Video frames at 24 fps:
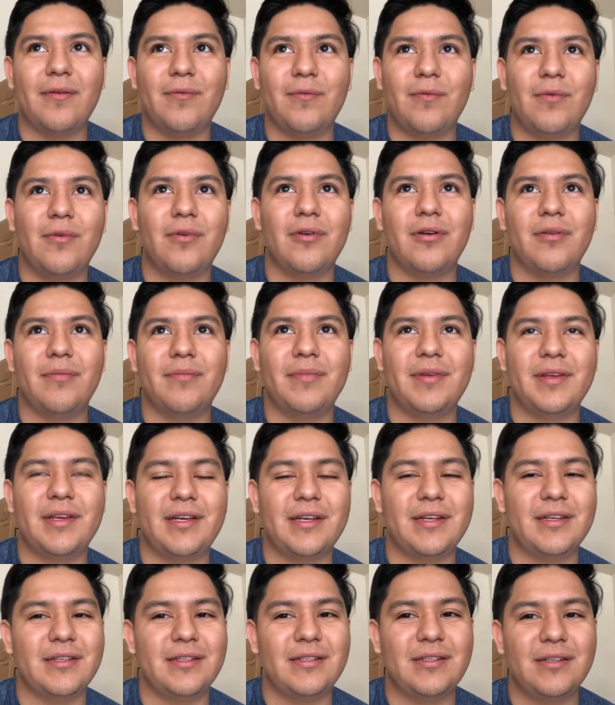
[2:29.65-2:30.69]
warm,
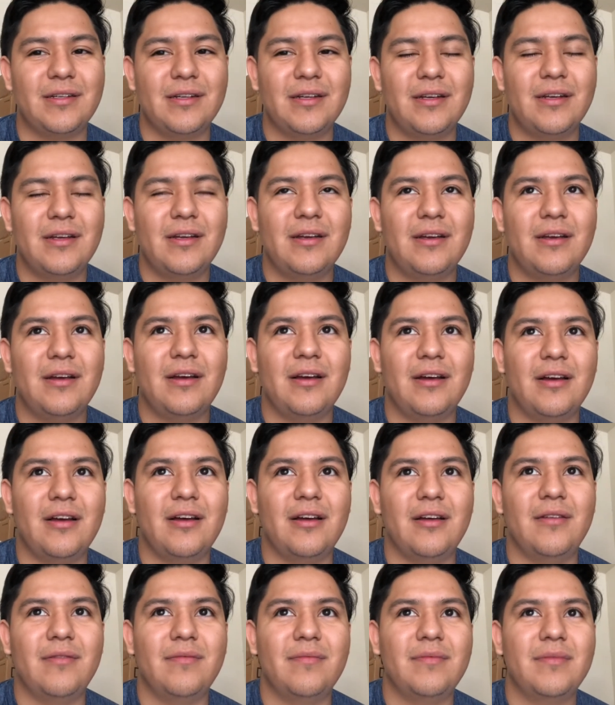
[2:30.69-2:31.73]
because
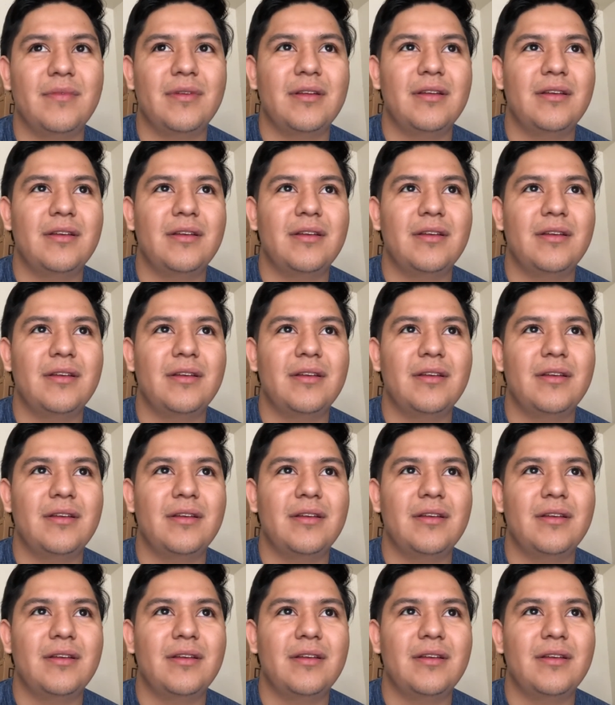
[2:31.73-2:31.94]
um,